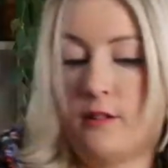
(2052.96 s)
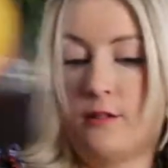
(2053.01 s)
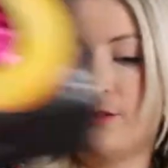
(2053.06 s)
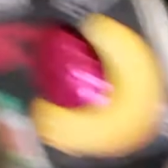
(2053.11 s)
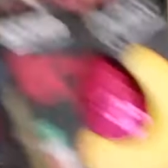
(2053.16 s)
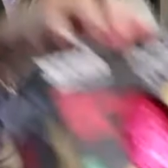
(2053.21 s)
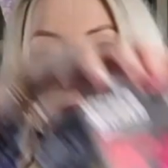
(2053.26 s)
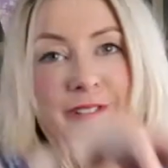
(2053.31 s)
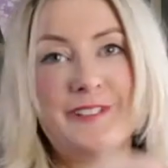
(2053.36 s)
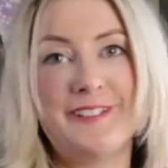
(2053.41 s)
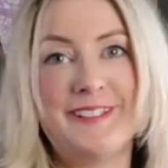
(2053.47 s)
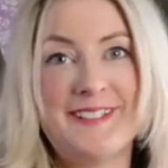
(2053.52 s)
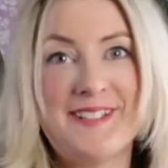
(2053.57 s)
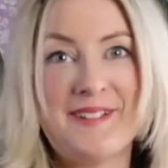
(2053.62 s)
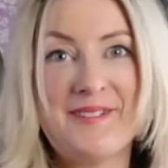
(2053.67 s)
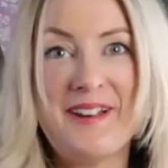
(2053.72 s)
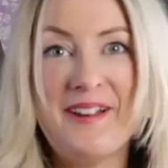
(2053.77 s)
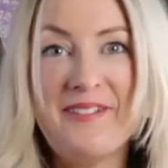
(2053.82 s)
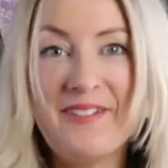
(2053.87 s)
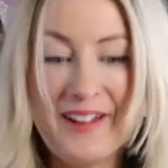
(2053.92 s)
oh goodness,
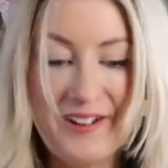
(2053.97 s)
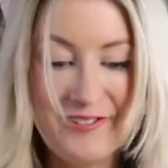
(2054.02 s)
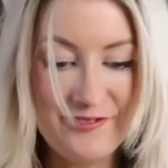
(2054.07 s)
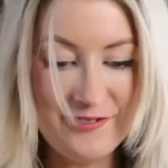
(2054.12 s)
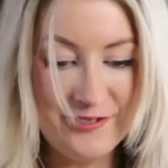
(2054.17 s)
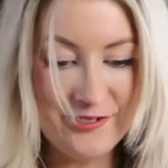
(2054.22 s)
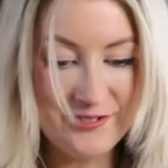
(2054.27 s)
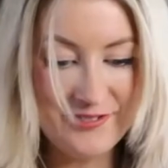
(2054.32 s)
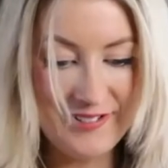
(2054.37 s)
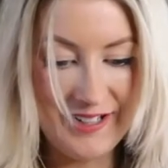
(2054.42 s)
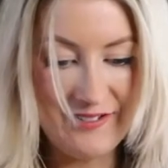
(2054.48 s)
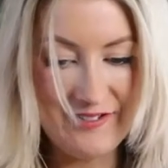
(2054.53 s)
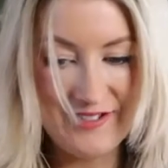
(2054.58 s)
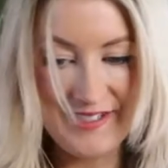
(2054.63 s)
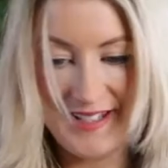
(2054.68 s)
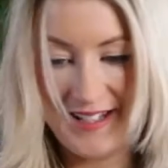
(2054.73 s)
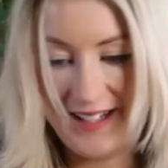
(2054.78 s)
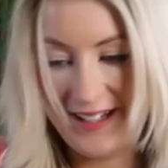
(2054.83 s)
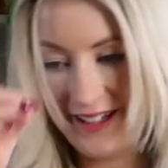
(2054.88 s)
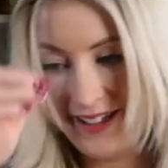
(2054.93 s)
I'm gonna have like 4
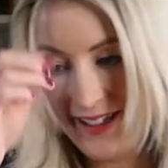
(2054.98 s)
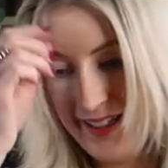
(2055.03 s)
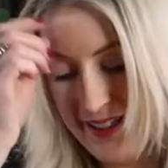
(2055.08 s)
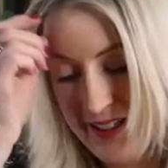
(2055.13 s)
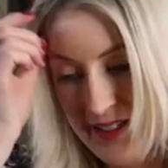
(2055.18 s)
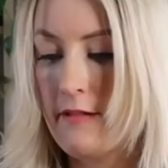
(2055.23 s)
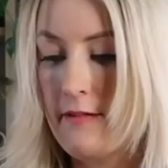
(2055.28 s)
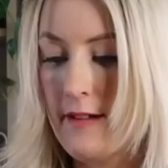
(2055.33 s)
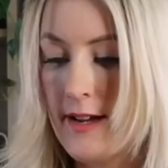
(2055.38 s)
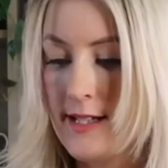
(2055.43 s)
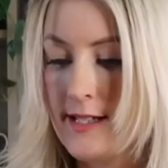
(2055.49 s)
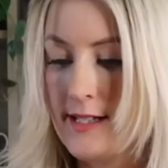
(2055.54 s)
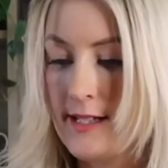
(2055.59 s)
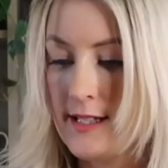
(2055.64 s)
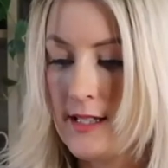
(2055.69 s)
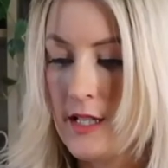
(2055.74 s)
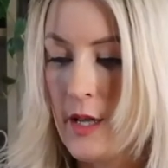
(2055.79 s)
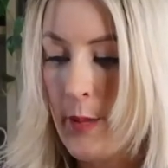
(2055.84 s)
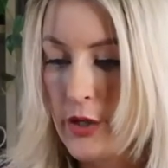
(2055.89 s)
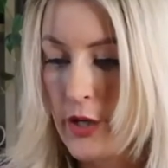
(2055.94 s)
favourites here. I
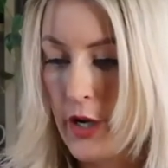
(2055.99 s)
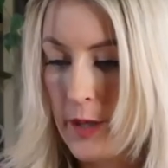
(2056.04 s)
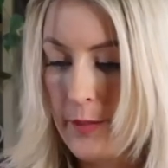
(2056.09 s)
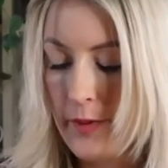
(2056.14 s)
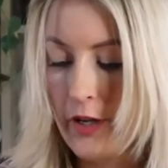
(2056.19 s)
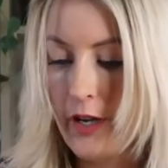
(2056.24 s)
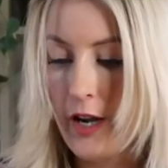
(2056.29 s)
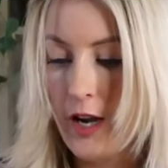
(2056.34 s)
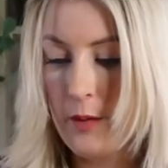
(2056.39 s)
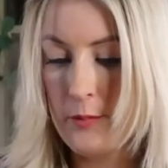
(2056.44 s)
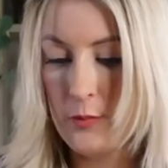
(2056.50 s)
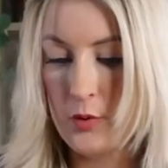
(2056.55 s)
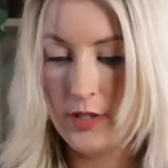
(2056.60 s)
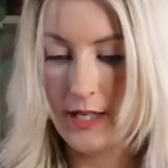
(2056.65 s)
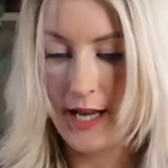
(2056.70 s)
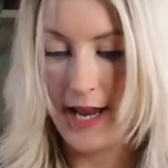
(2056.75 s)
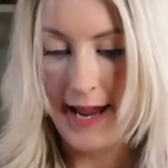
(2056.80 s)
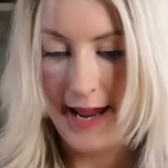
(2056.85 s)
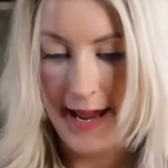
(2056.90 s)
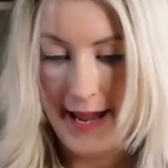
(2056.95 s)
rated Nomo caramel
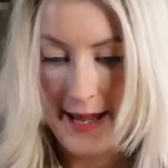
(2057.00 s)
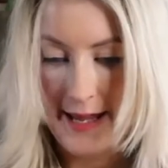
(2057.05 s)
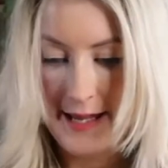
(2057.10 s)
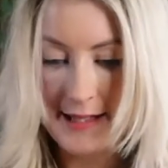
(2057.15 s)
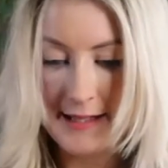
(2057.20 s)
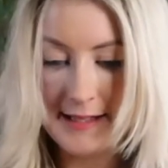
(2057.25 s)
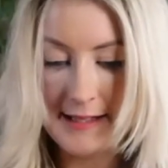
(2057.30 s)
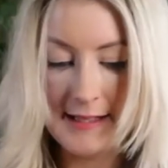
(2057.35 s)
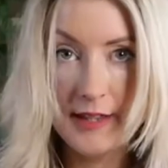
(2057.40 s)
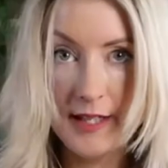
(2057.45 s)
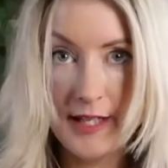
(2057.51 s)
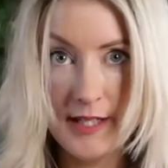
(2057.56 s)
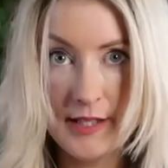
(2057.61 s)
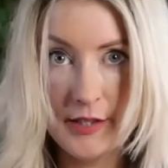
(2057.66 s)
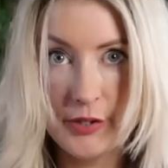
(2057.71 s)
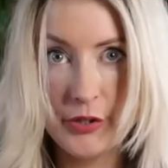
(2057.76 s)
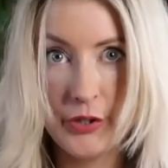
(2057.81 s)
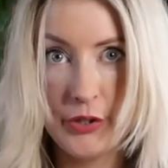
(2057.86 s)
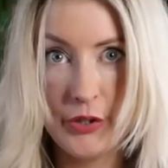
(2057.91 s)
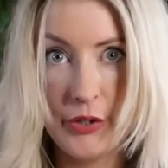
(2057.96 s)
an 8,
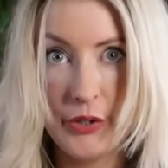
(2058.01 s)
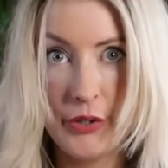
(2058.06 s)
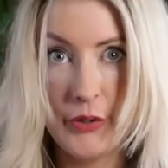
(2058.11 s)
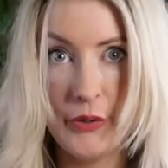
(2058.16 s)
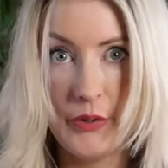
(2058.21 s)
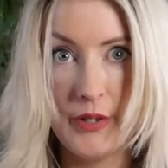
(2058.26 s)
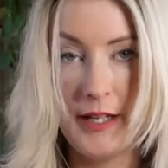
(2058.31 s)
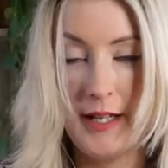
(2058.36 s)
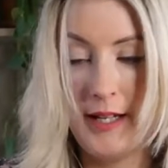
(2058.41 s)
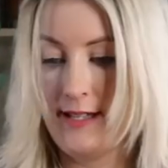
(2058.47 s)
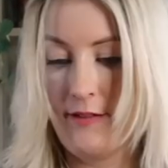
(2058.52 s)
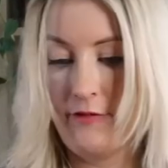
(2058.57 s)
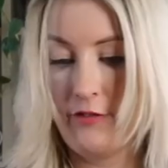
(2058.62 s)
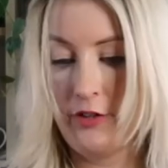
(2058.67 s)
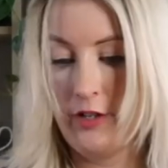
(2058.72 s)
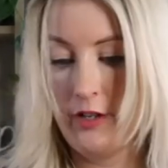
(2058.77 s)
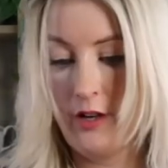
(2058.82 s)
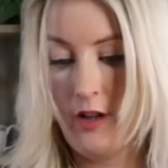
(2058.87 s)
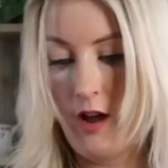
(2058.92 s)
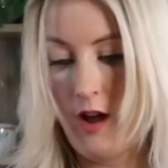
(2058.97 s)
these two
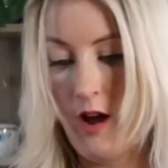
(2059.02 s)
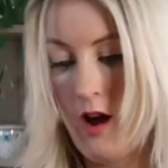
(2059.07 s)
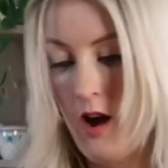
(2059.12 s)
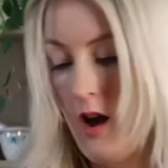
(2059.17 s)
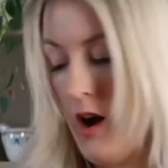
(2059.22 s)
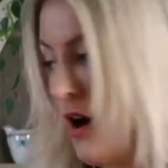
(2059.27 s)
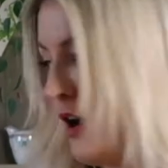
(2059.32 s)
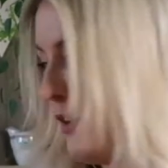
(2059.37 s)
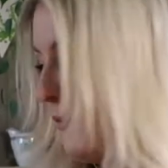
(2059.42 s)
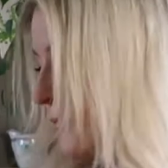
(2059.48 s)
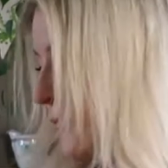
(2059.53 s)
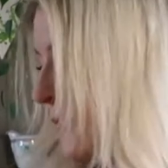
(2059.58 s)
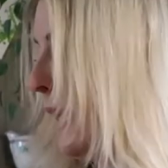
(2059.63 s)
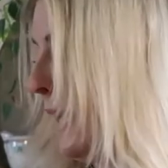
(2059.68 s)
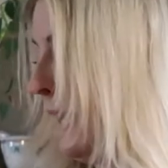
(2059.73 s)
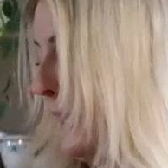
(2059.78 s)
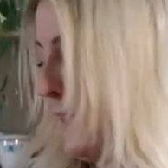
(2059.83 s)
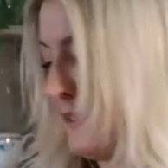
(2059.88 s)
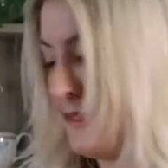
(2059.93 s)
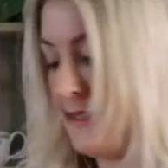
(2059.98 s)
7.5,
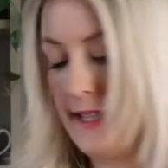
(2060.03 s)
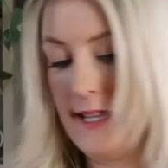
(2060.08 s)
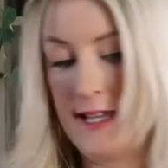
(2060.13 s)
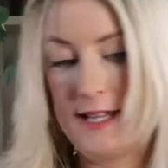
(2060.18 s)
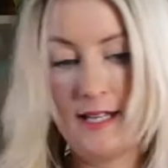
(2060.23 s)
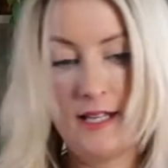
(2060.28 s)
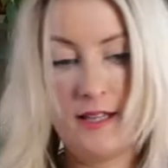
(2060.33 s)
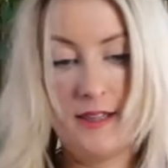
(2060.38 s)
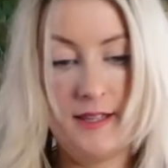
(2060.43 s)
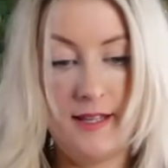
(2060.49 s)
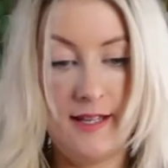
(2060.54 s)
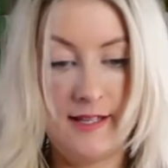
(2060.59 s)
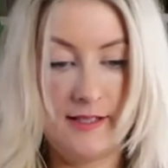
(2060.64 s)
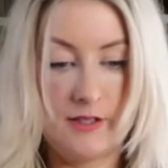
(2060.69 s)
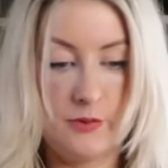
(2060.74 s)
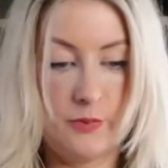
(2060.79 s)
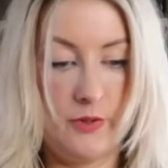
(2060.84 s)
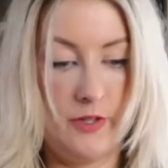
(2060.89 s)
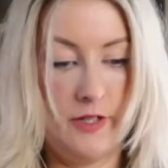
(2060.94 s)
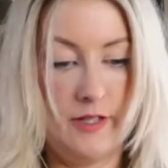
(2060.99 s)
and then
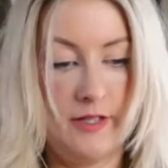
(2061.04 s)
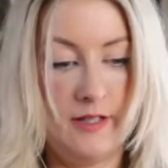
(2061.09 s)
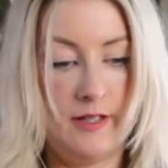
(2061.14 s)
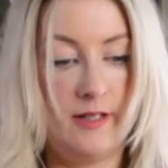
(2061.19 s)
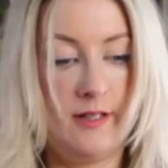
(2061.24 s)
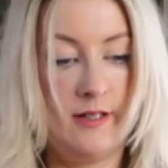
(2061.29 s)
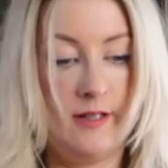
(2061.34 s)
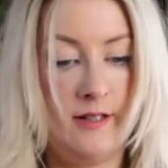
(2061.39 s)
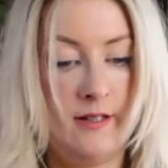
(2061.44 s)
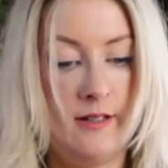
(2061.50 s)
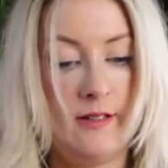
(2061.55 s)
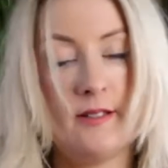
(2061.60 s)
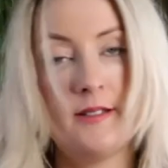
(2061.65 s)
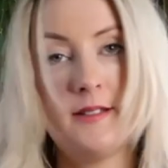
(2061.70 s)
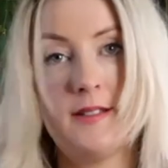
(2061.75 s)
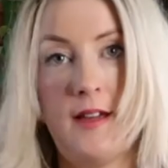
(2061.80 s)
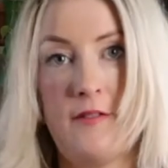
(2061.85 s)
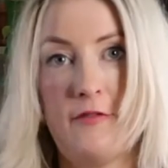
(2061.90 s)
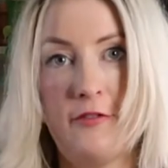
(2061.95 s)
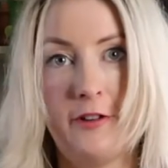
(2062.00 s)
this one
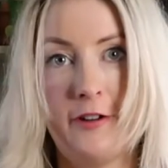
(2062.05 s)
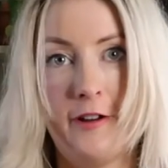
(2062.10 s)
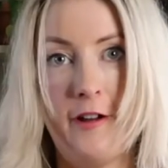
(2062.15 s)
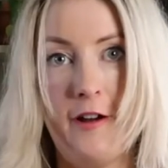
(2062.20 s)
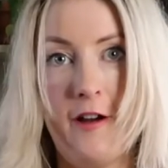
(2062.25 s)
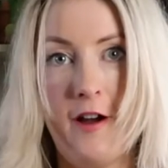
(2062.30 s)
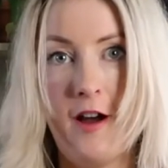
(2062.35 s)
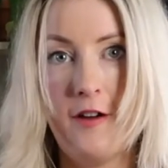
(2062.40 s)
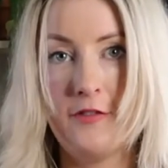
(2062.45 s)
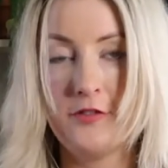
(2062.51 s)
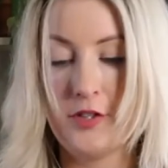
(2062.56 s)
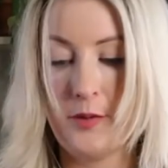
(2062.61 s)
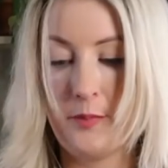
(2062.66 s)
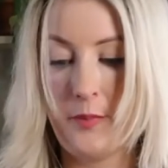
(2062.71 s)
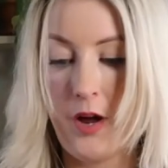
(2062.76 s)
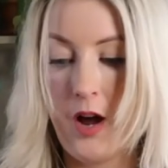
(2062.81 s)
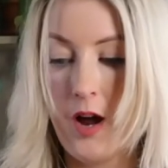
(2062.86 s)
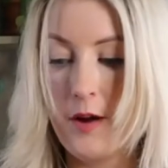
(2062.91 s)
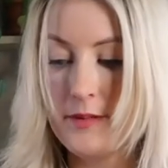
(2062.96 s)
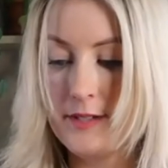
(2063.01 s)
7.5. So,
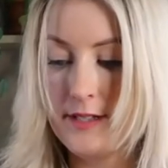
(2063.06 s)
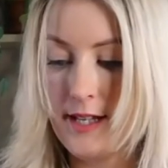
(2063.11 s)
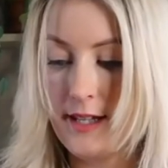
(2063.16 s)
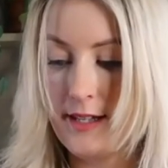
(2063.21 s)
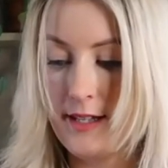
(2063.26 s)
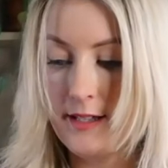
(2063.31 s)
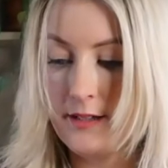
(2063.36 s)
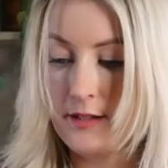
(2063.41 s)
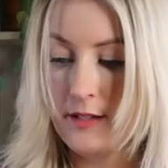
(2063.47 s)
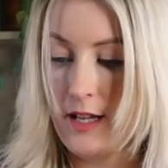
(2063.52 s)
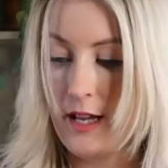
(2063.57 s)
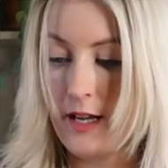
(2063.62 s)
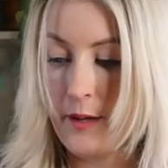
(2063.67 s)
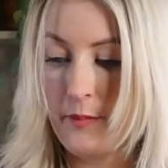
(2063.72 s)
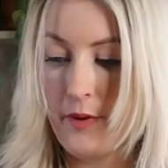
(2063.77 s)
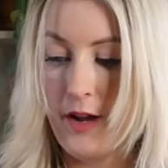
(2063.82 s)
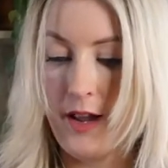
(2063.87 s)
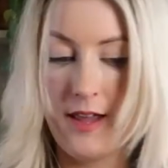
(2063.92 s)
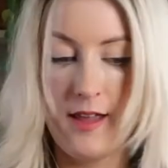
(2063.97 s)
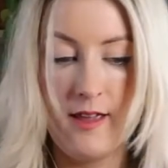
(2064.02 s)
but I would say these are like
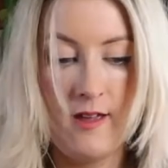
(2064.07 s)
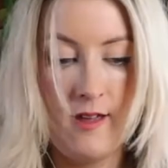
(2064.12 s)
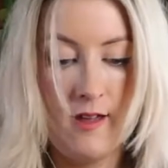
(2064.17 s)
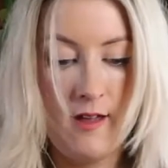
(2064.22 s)
my